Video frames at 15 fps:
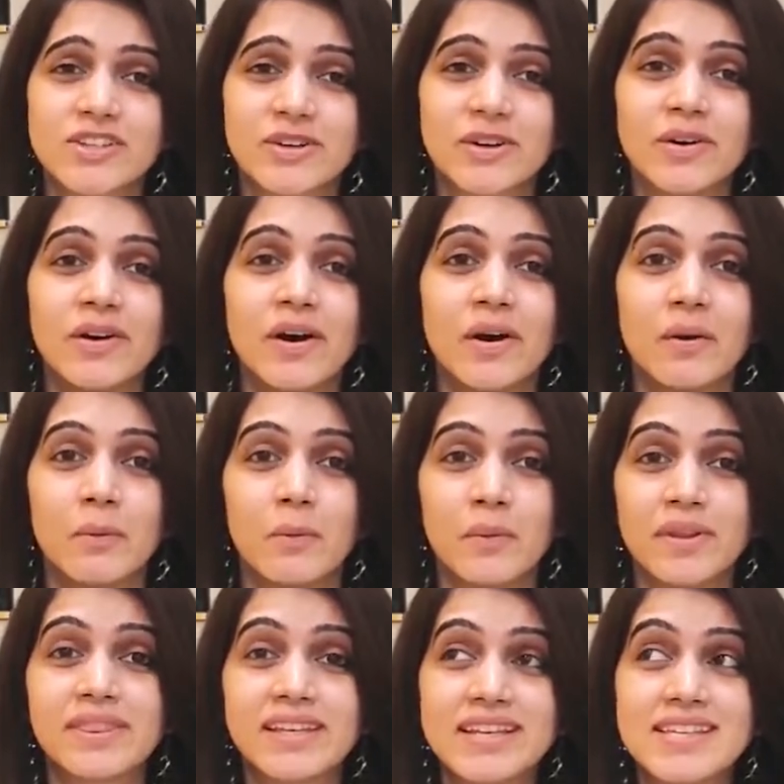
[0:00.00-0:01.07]
So
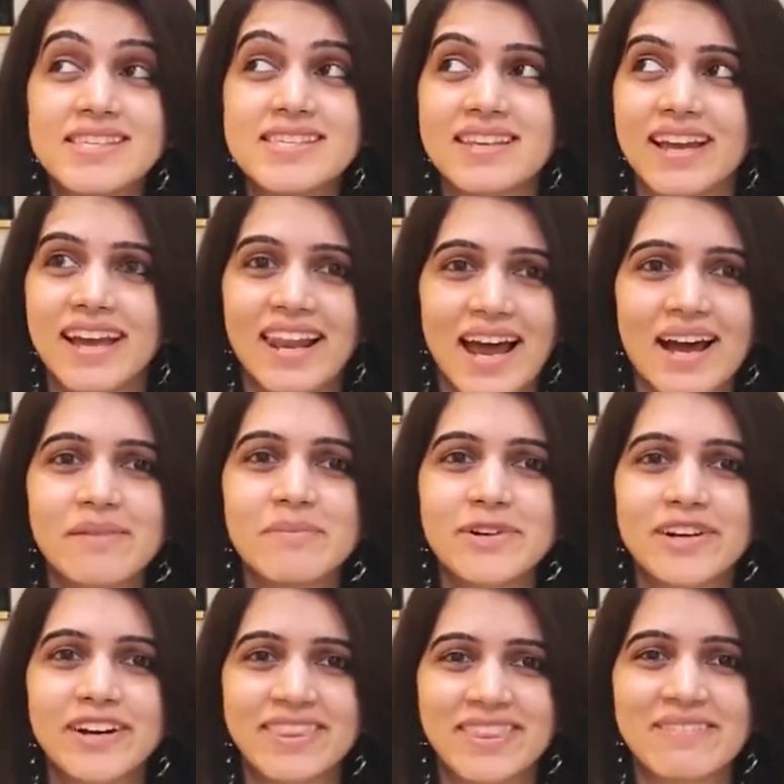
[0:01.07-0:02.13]
with these
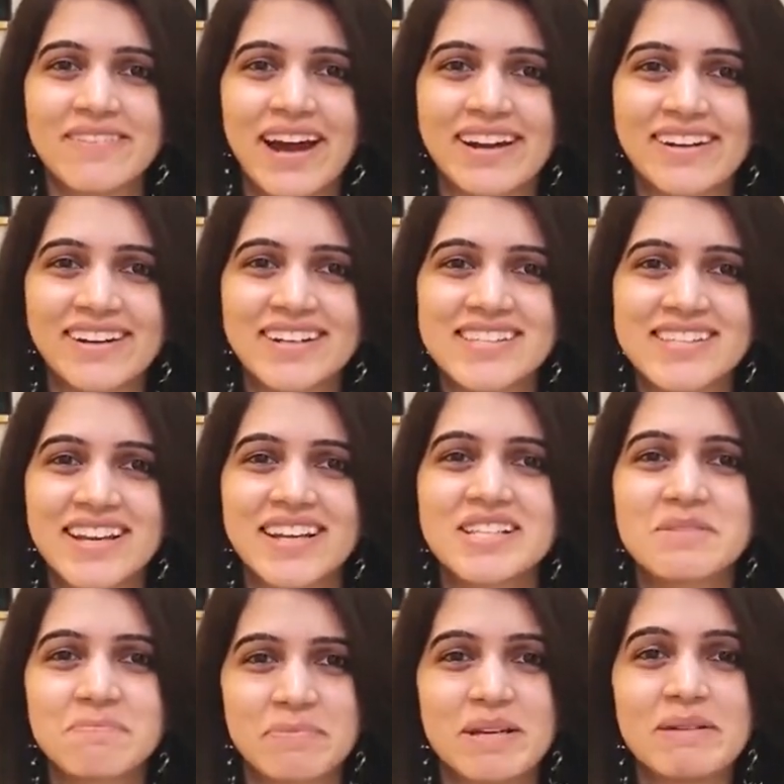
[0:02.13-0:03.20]
elaborate thematic
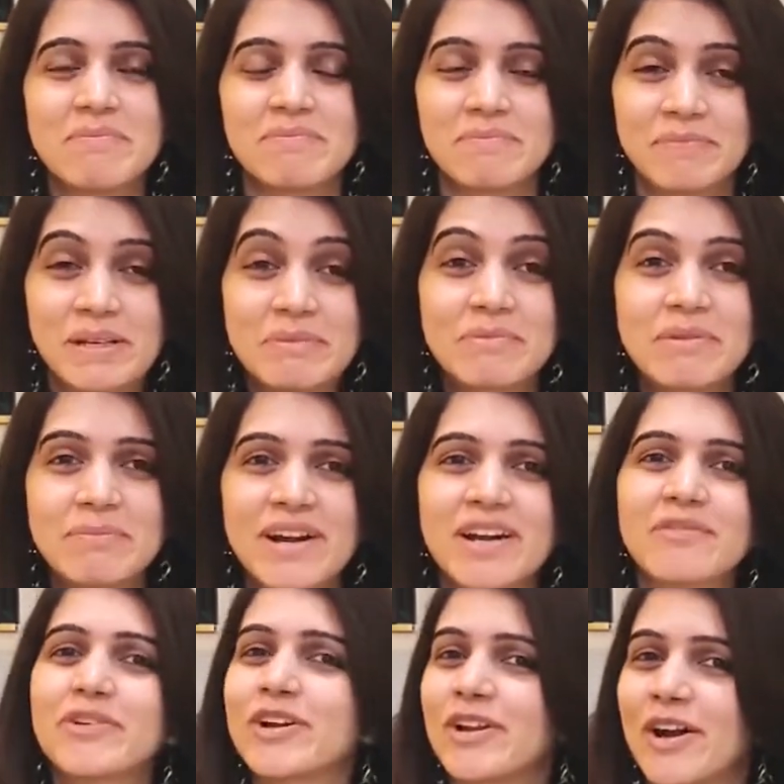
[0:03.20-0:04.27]
designs, be
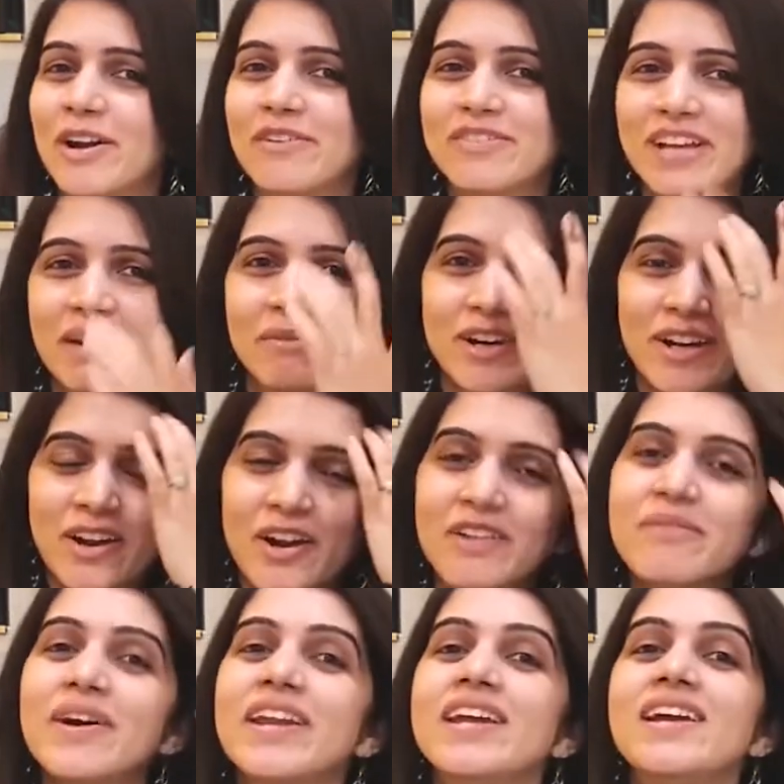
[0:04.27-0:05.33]
prepared for a lot of time and a lot
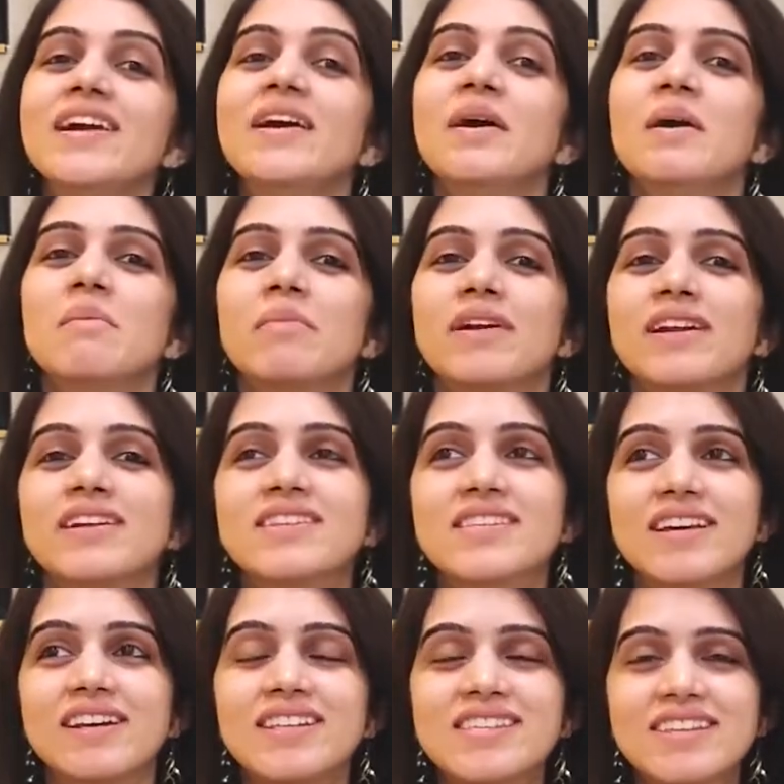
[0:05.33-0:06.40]
of money. But
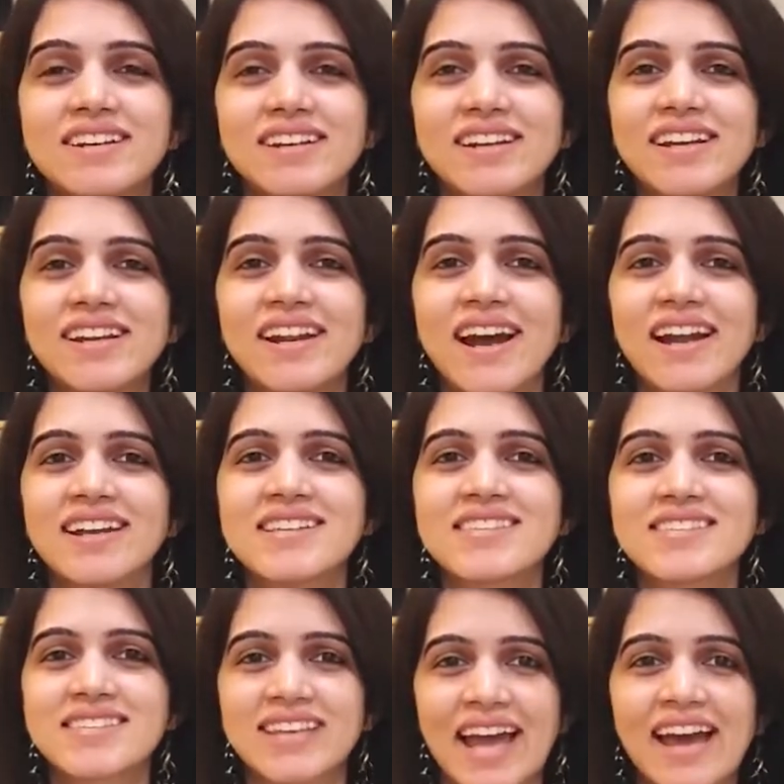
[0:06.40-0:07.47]
it's a really
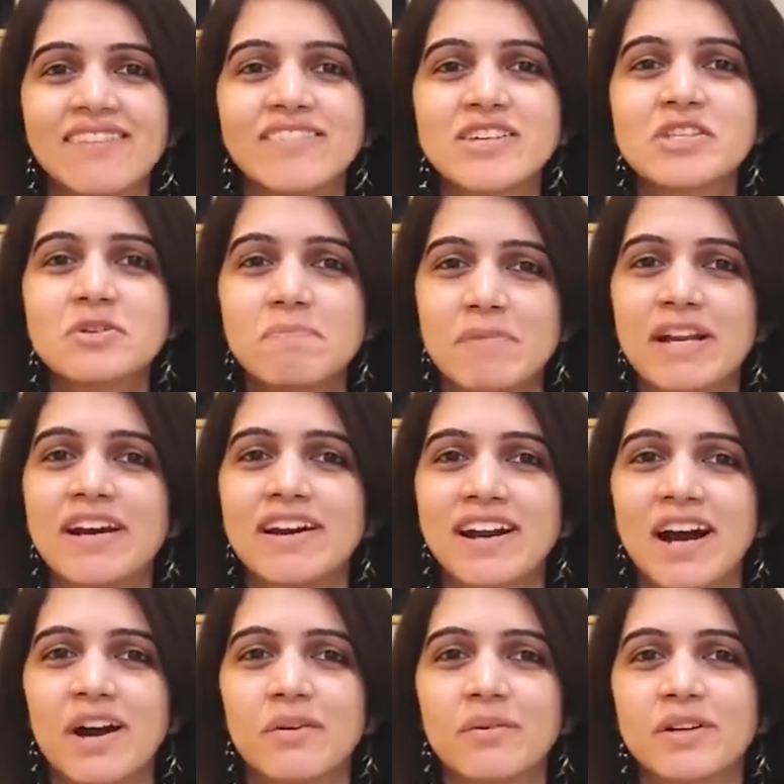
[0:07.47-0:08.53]
nice canvas to play
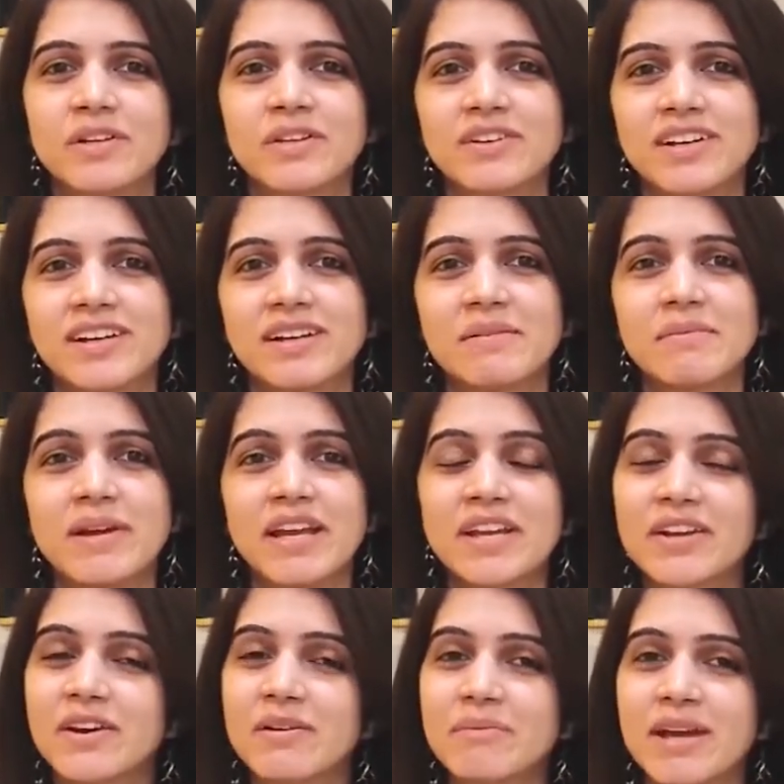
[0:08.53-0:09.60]
around with, to really
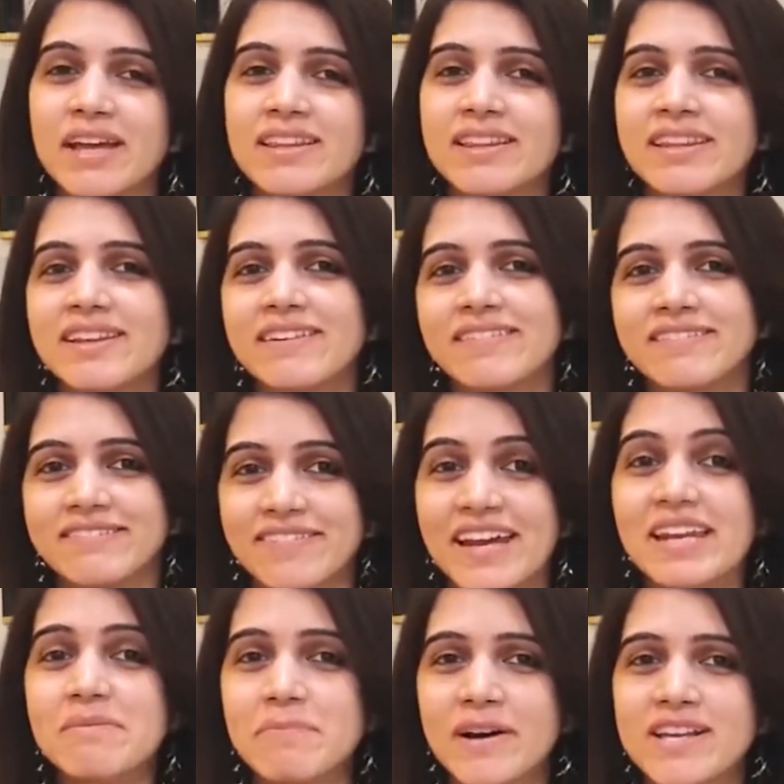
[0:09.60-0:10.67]
make your Mehndi
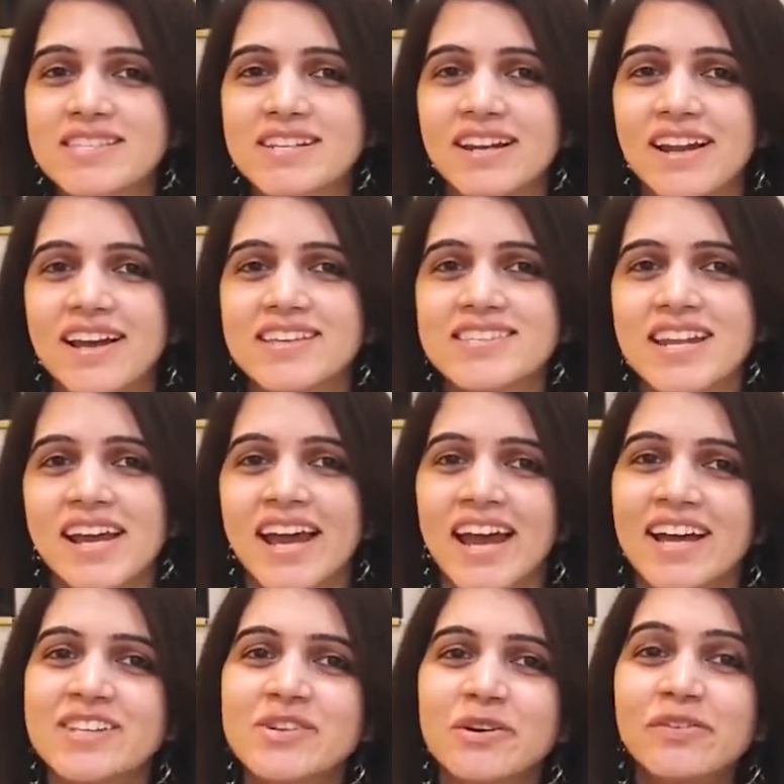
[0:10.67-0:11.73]
very personalized
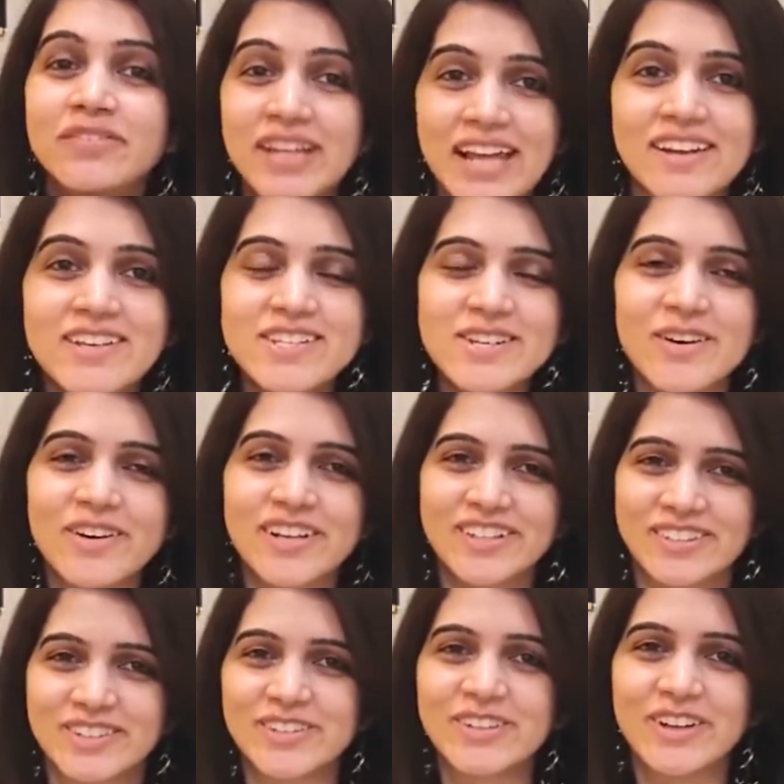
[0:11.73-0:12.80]
and sort of tell a
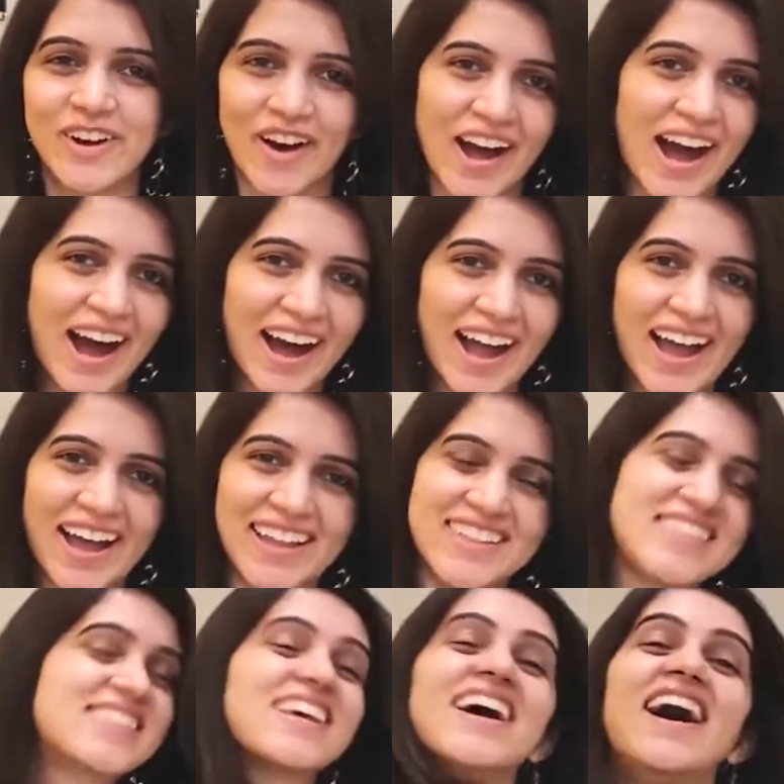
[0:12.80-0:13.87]
story through your
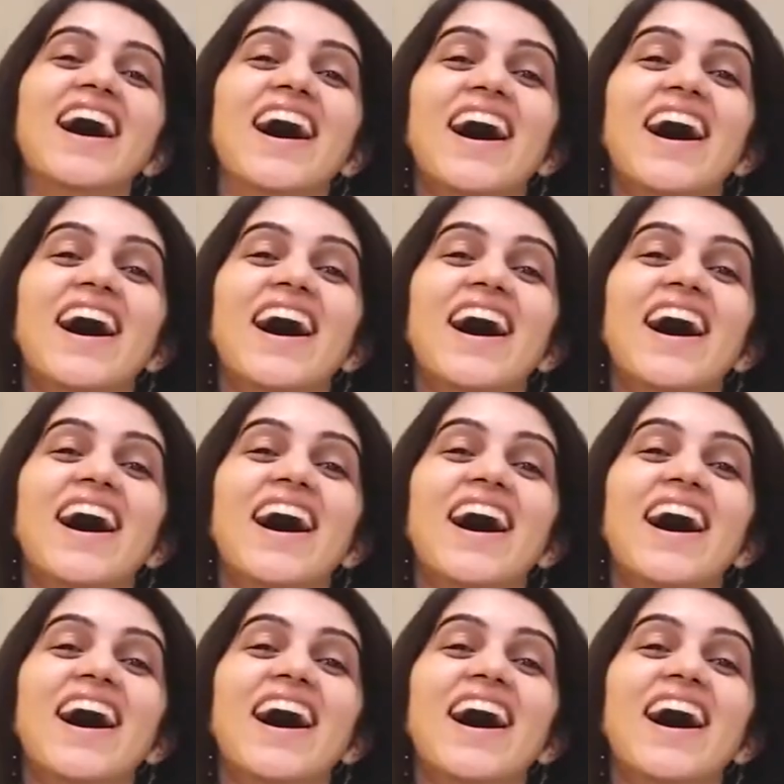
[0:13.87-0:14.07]
hands.